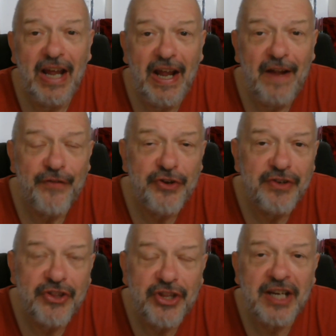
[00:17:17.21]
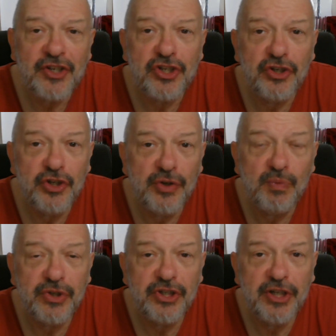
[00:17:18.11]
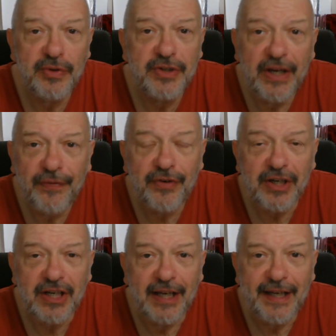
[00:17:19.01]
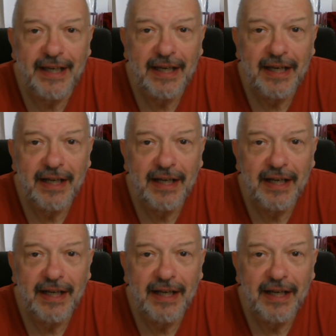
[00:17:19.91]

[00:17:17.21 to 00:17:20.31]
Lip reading: if there are things that you would do differently,